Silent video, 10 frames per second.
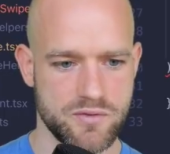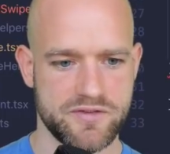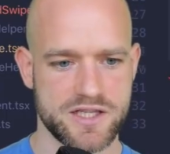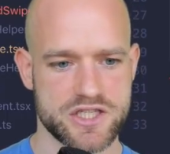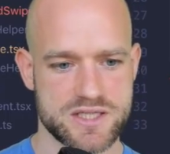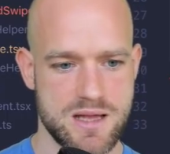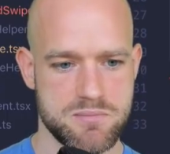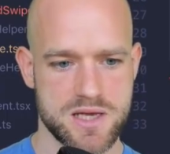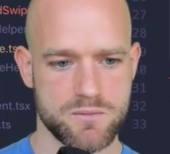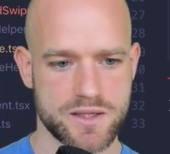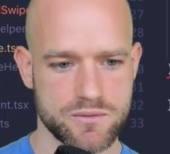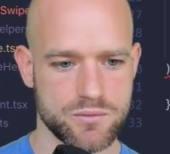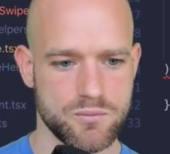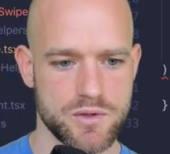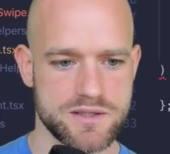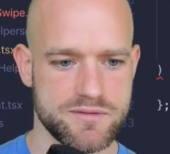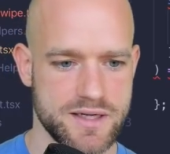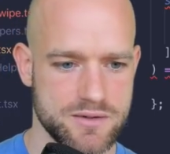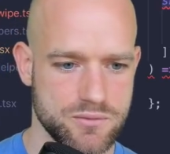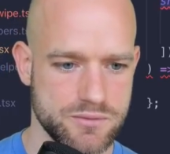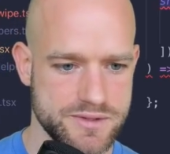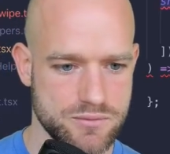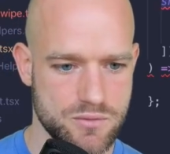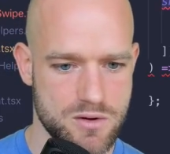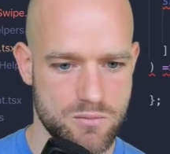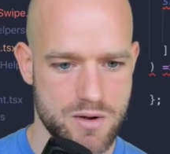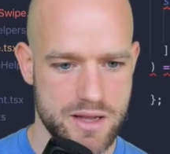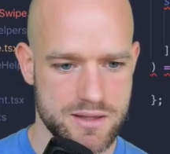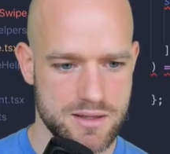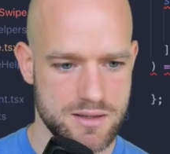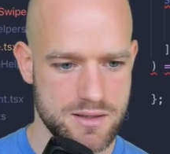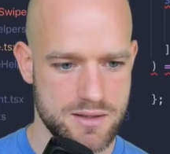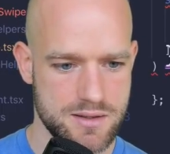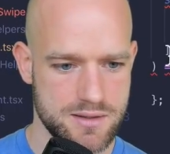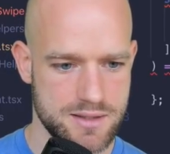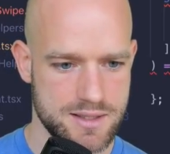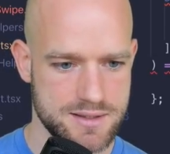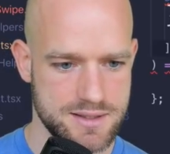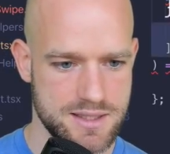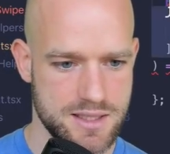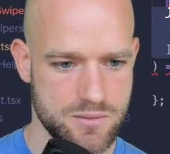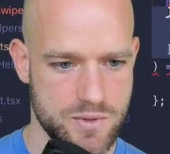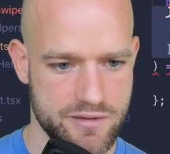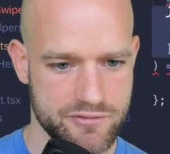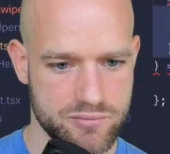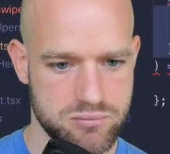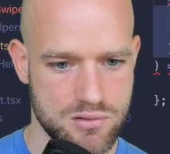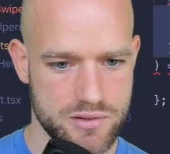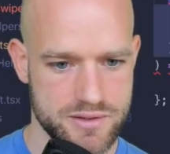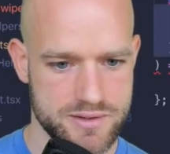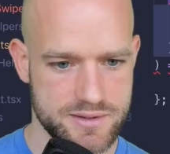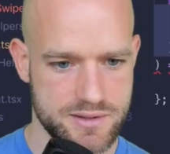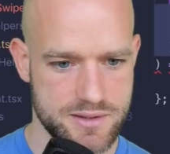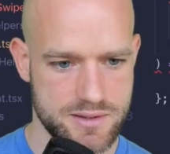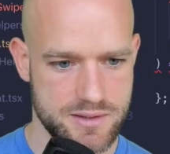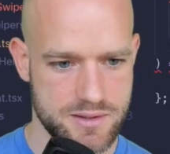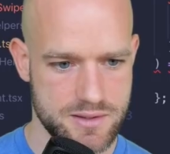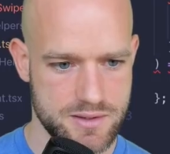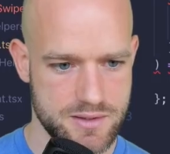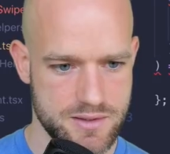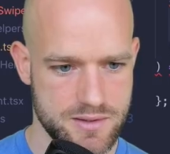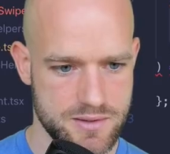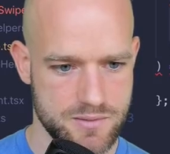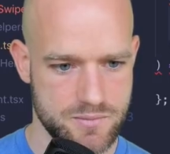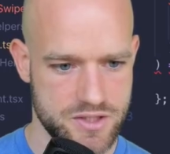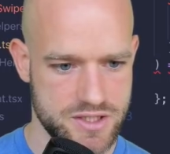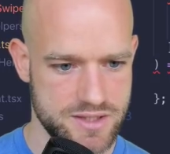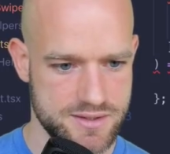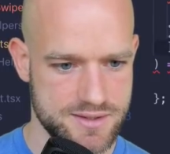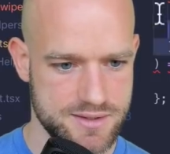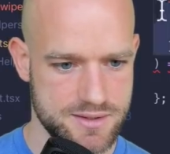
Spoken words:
we finish snapping, we need to modify it to 0 or 1. And here we have point, which is